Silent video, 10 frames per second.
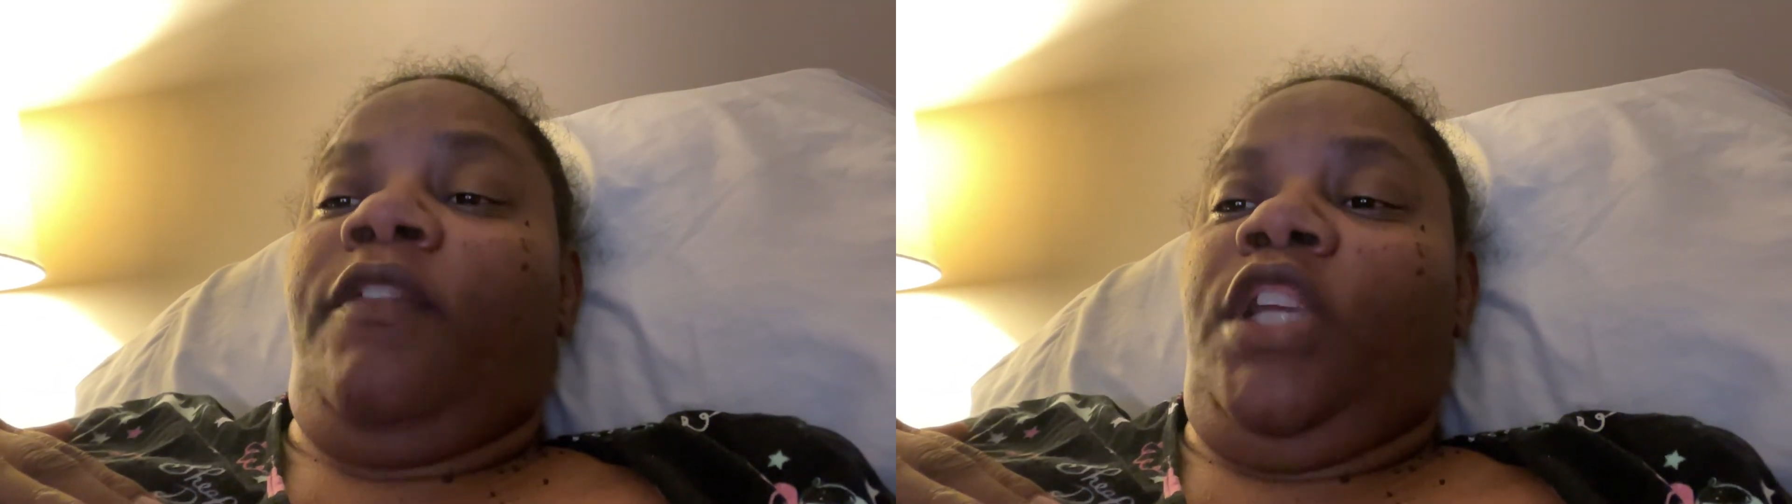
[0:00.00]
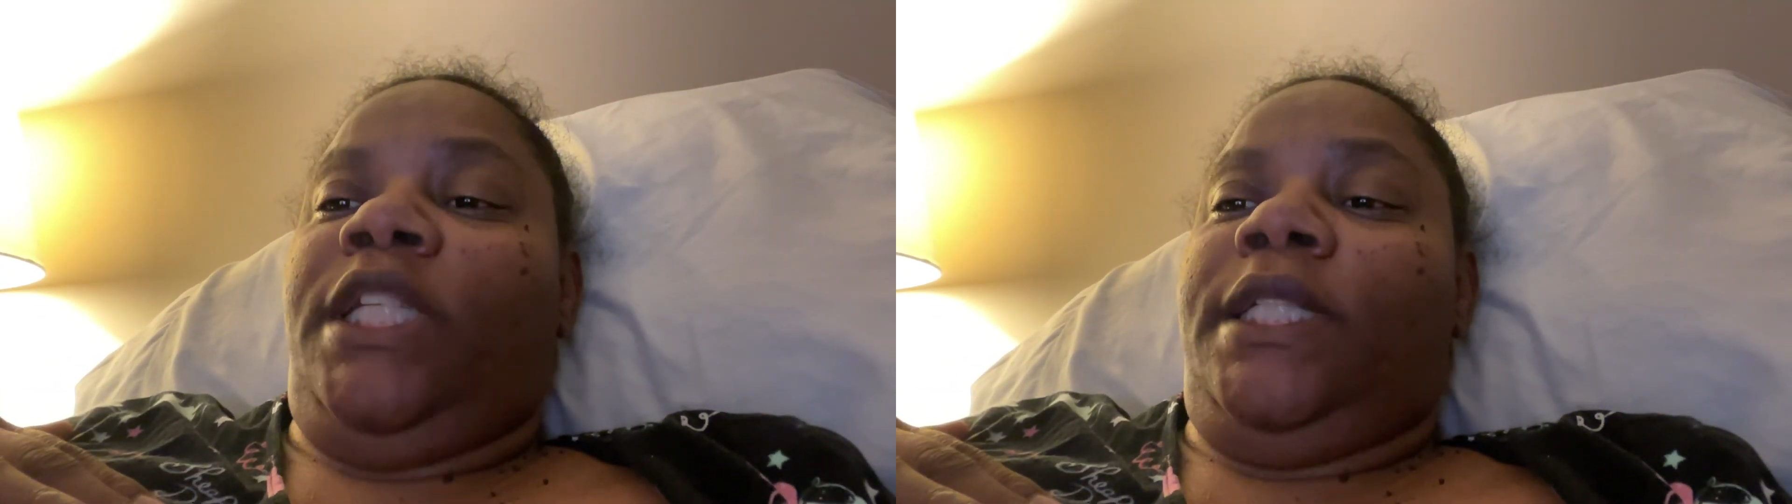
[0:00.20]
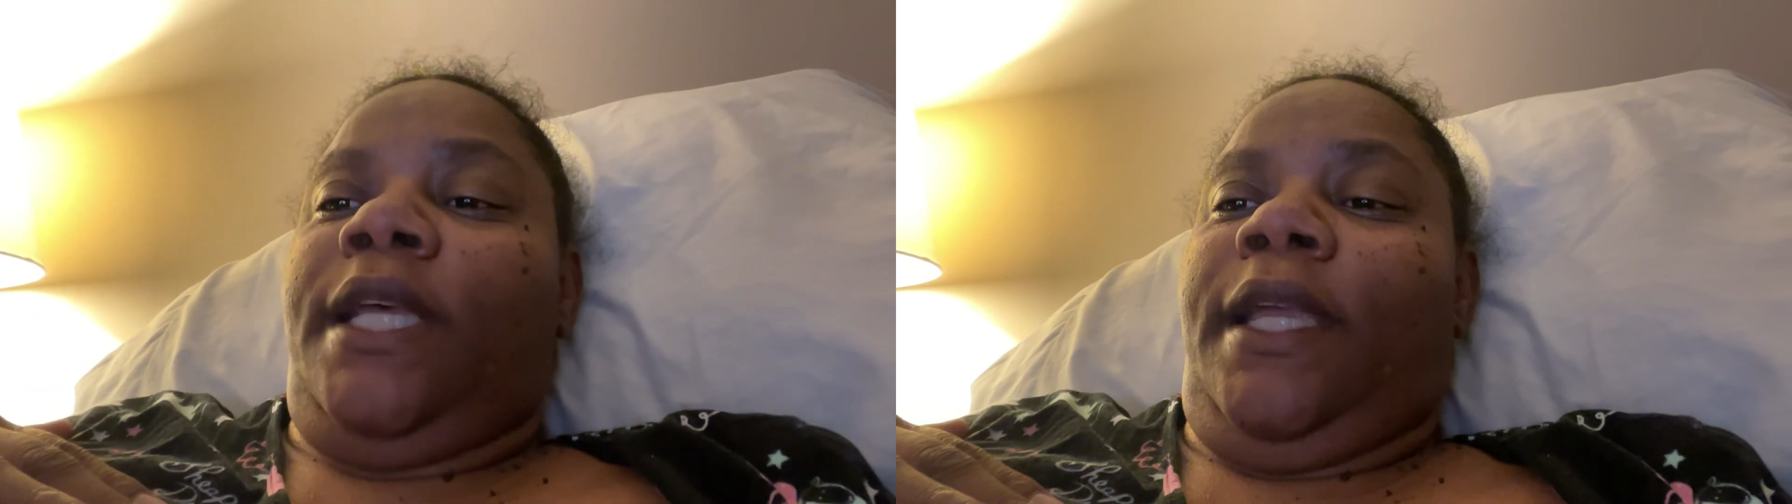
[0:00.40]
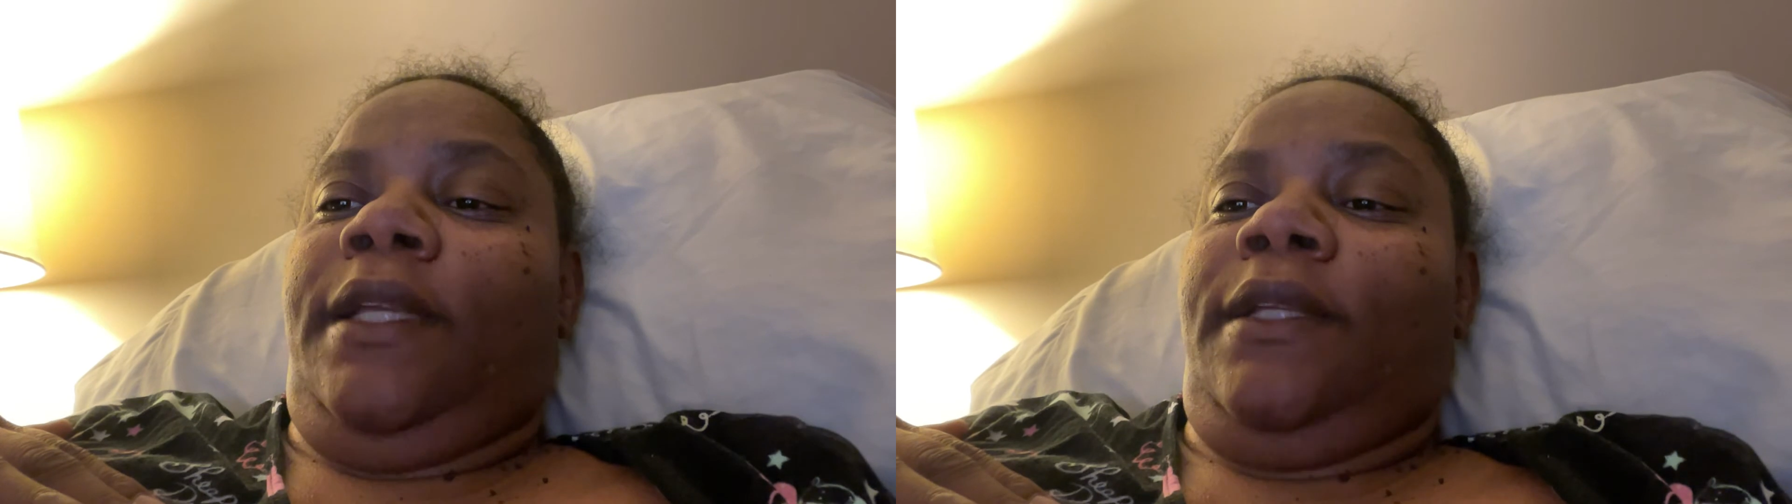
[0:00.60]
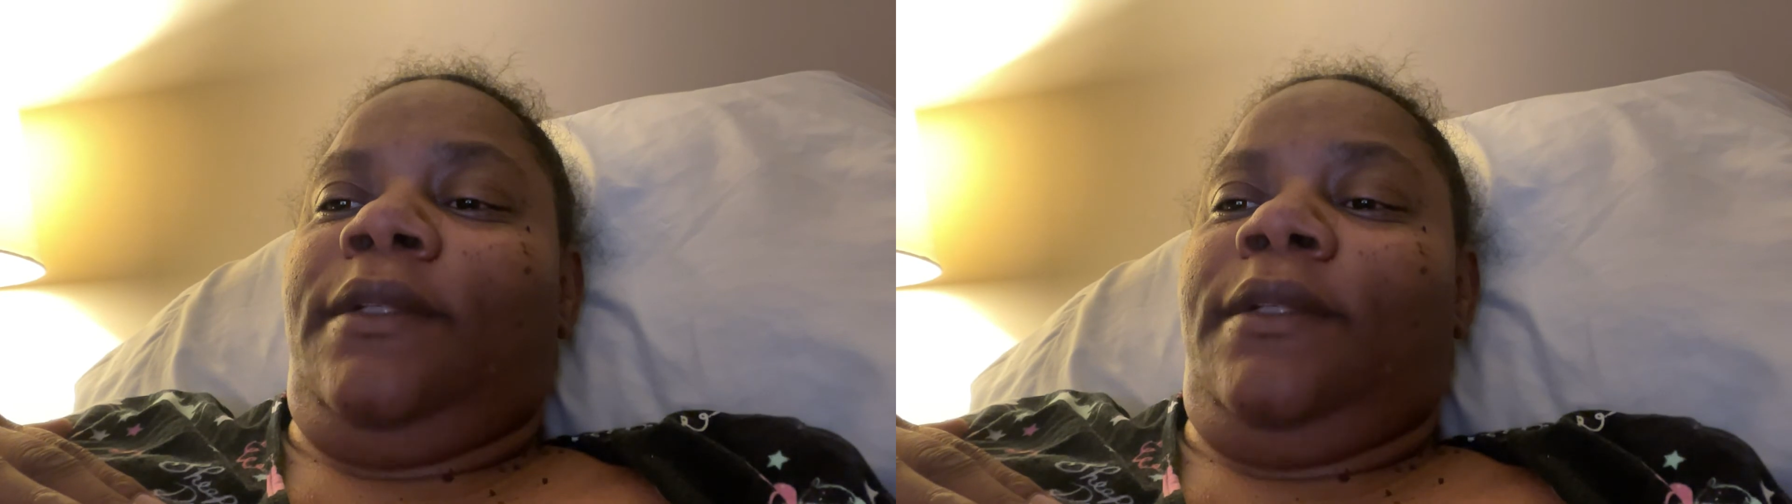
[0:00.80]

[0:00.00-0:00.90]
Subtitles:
a good day.